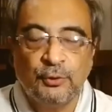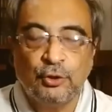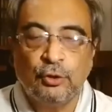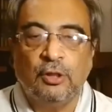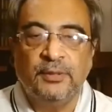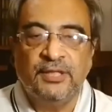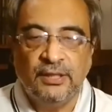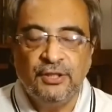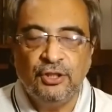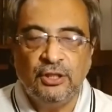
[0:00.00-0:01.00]
we should not be
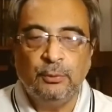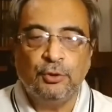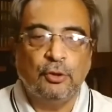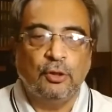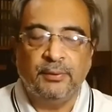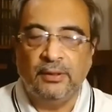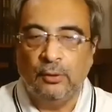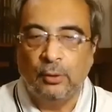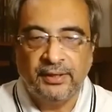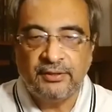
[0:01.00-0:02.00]
stingy. We should not be
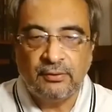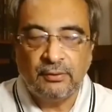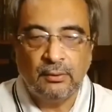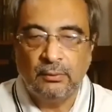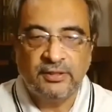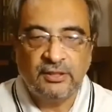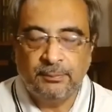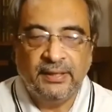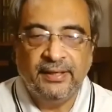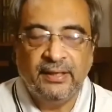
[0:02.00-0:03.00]
over
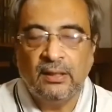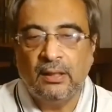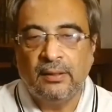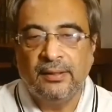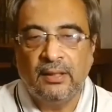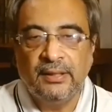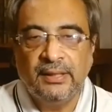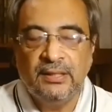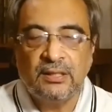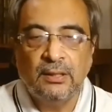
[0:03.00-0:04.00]
overspending in our in our
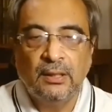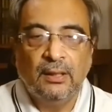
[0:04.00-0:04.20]
needs.